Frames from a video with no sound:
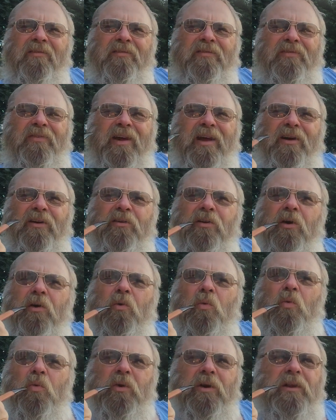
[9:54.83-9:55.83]
found
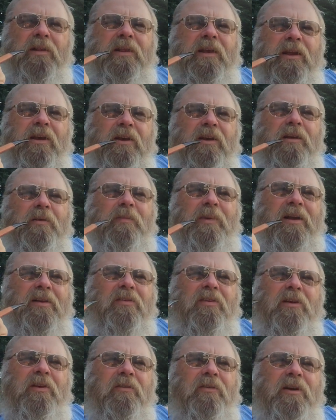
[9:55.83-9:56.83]
a really good
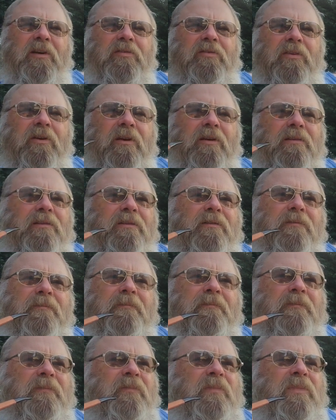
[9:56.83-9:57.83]
Mexican restaurant
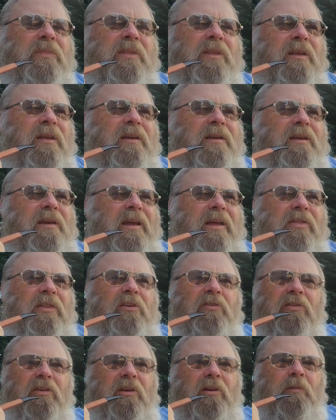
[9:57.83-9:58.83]
in
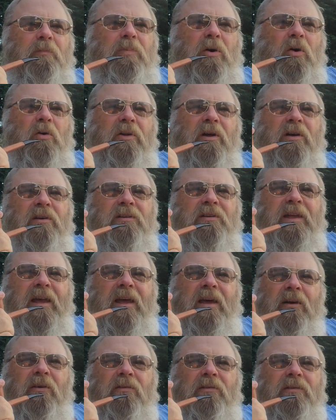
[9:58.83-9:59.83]
this little podunk
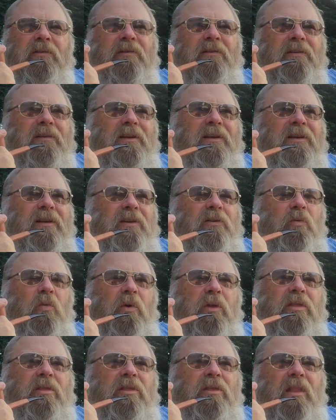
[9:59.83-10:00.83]
town
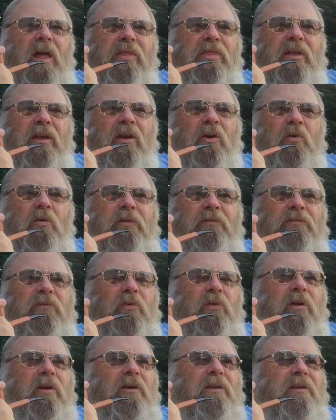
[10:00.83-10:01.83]
with nothing going
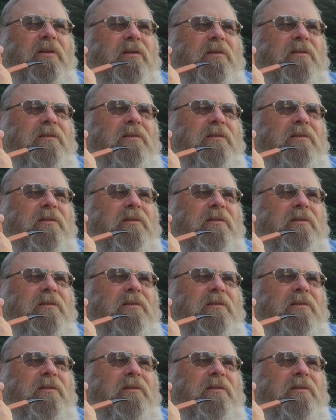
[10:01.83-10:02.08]
for it.